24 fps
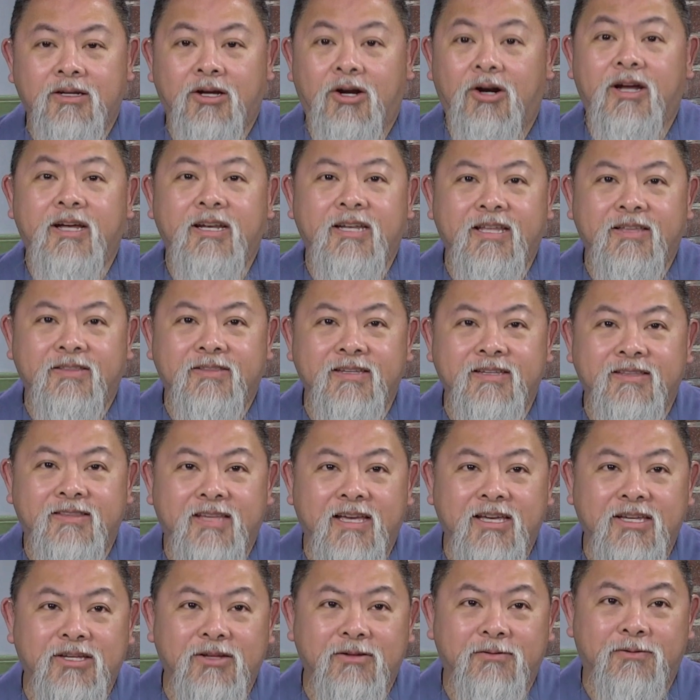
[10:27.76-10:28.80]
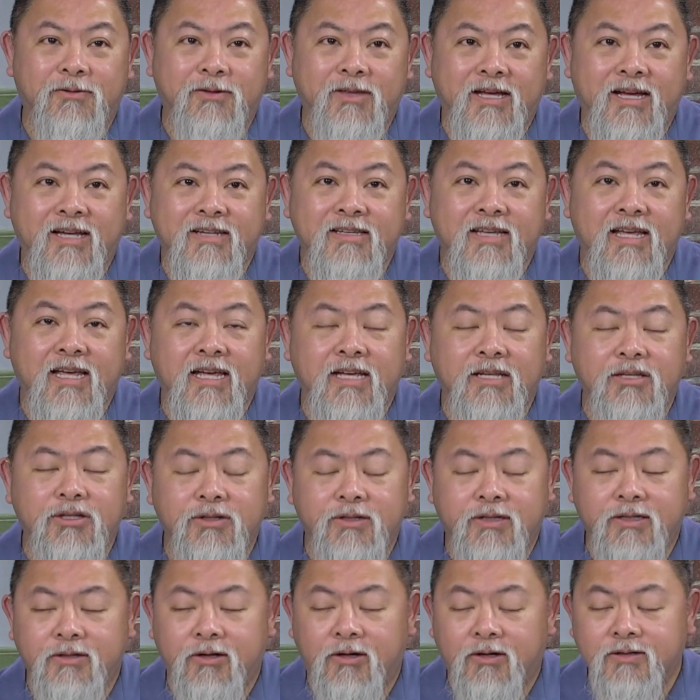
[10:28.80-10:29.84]
All right, Anthony, thank you for that. And you
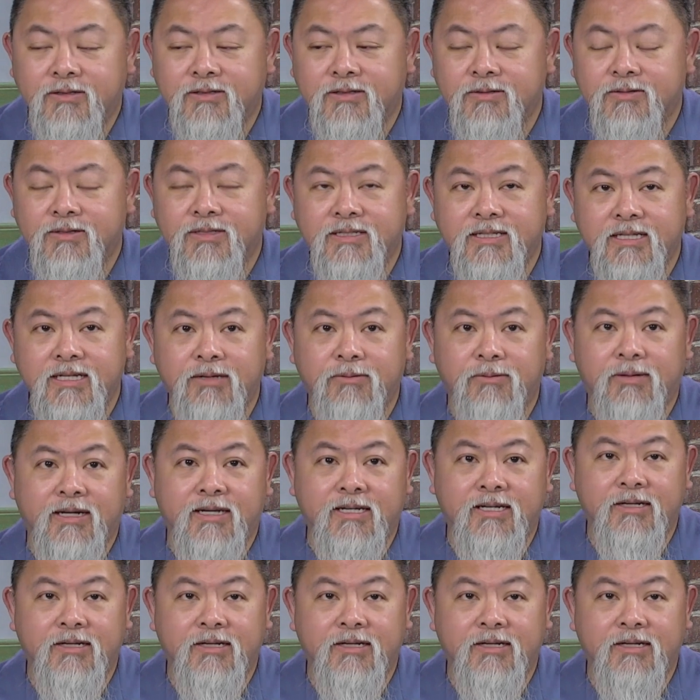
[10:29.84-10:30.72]
can also see right